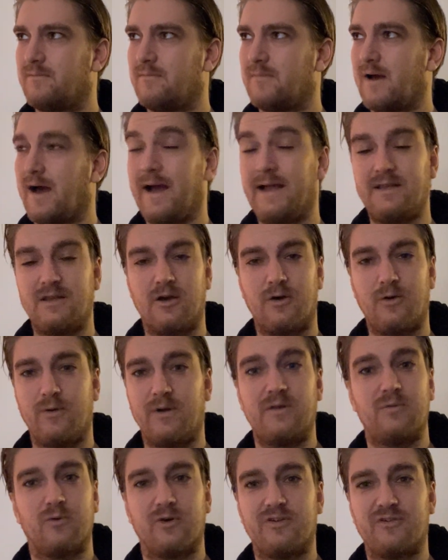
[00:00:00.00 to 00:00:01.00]
I know
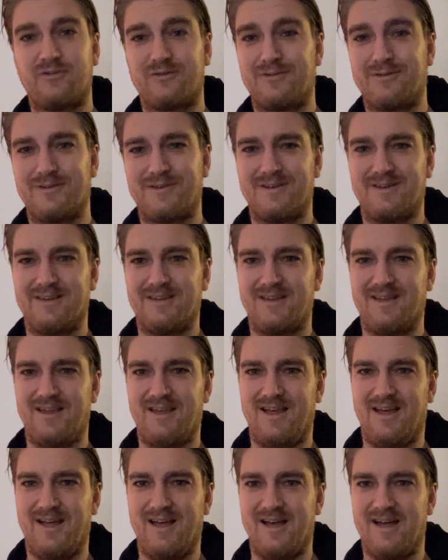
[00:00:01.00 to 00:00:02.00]
it was
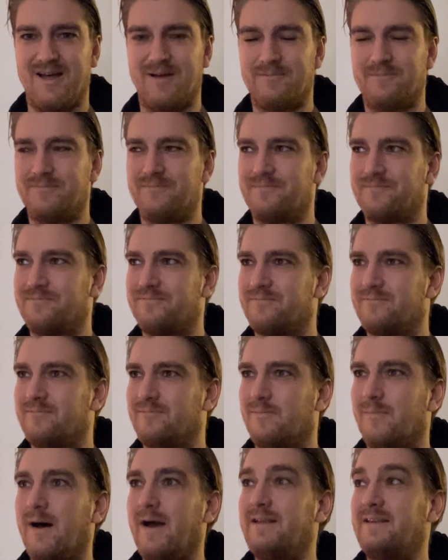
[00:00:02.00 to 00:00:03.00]

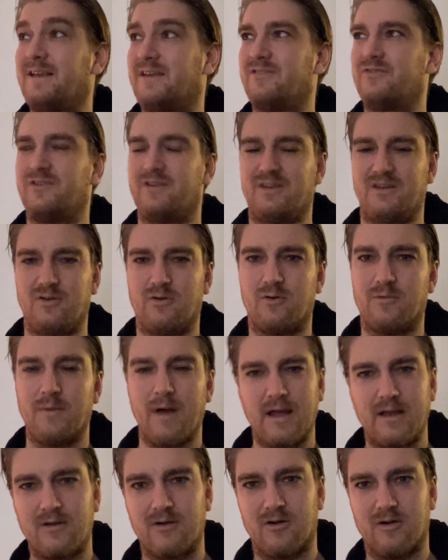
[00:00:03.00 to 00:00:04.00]
my destiny or
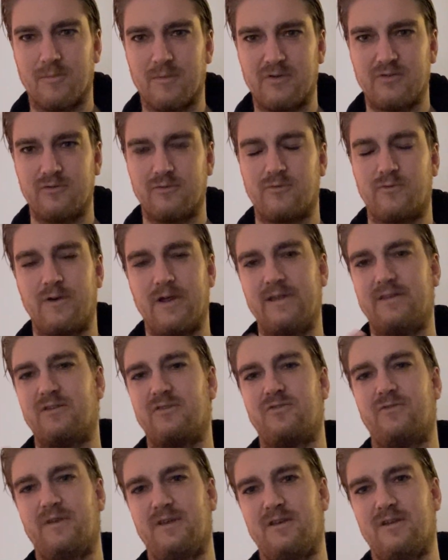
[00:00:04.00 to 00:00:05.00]
my karma to create these
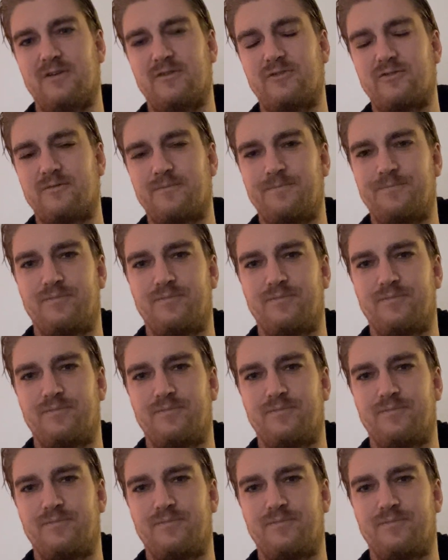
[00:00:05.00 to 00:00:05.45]
videos.